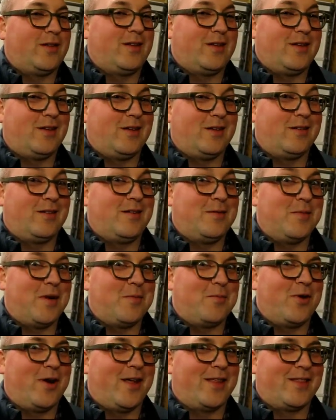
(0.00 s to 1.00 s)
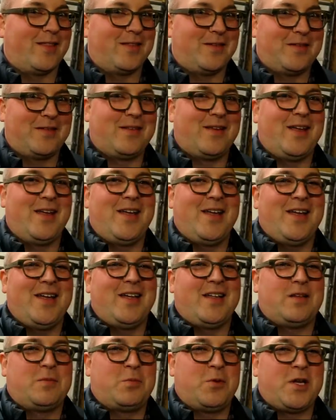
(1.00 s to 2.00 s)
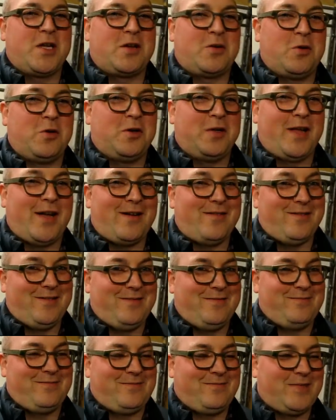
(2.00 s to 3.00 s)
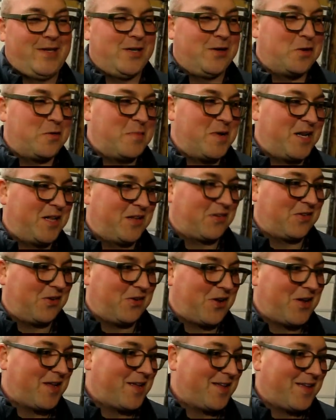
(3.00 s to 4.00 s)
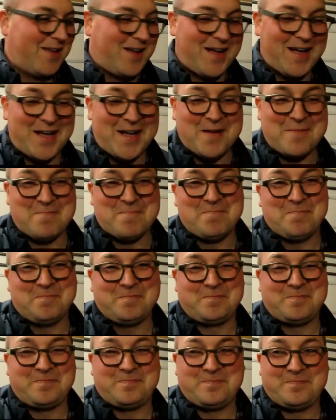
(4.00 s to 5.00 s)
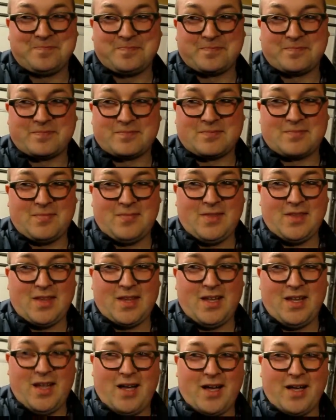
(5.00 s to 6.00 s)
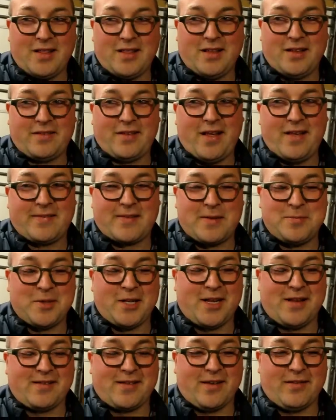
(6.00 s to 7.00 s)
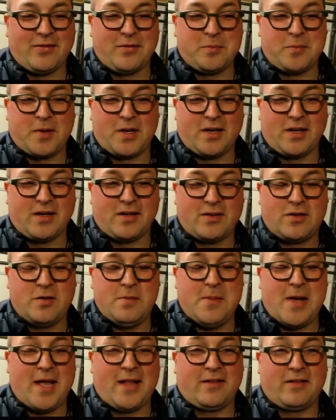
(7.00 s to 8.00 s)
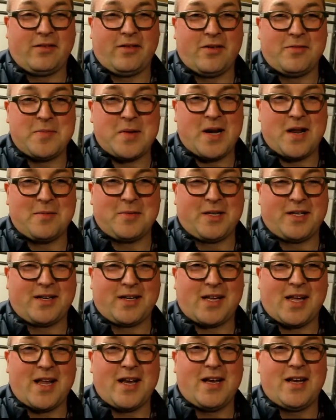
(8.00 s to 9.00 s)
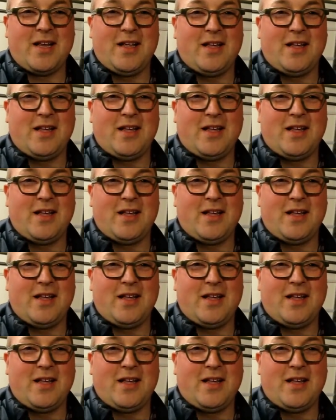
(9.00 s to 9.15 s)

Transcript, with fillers: you can see my breath, it's, it's pretty cold out here in Minnesota. Um, uh, these last couple days haven't been too bad, so I've been able to get